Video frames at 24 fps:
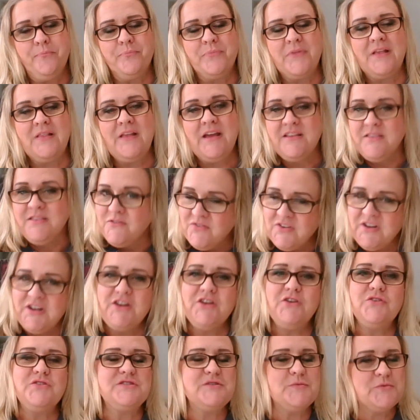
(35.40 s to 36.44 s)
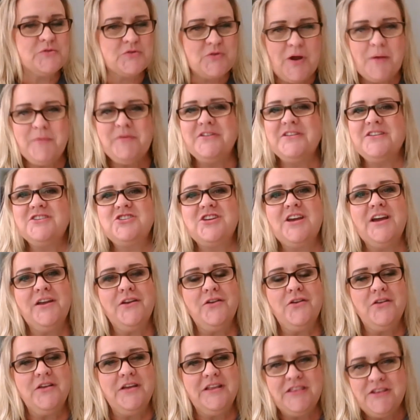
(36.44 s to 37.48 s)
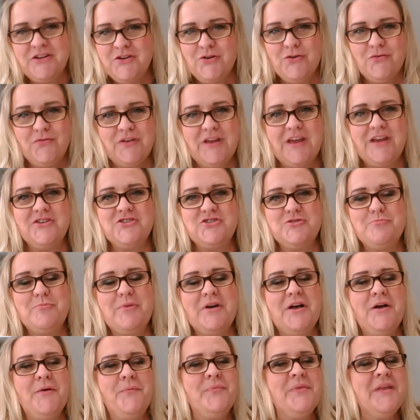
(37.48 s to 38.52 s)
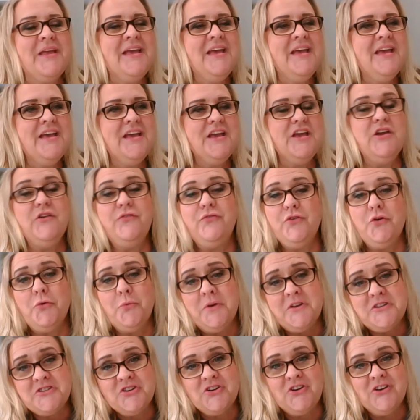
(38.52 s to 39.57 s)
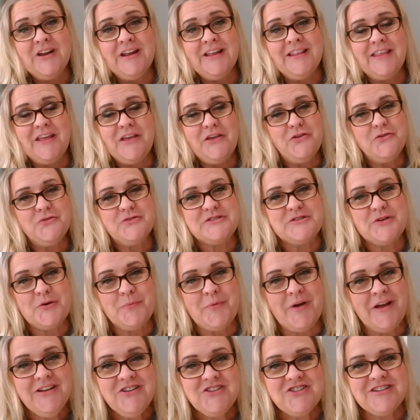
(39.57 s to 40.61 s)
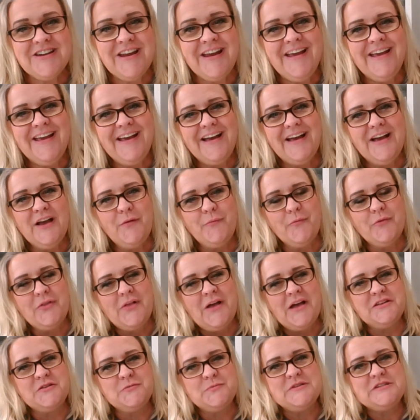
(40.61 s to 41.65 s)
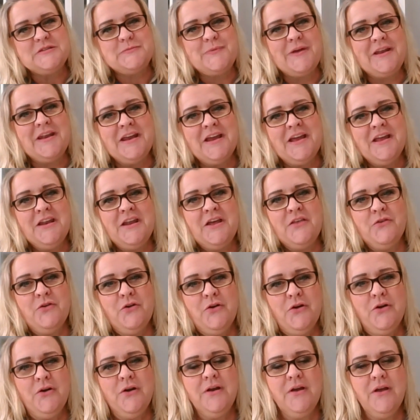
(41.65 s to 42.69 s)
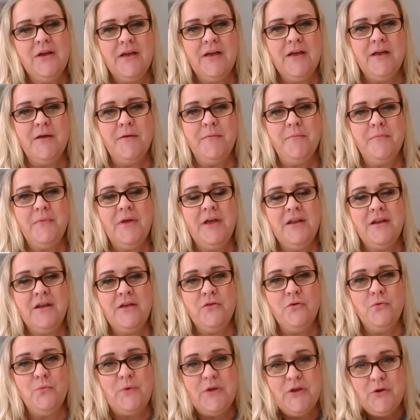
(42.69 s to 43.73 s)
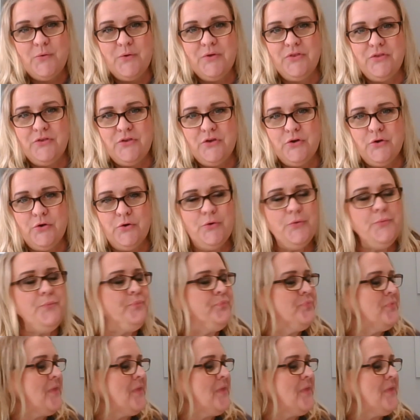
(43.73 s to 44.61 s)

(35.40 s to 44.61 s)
Like the video, subscribe to the channel, hit the notification bell. If you're returning, thank you so much. I'm glad to be spending another week with you.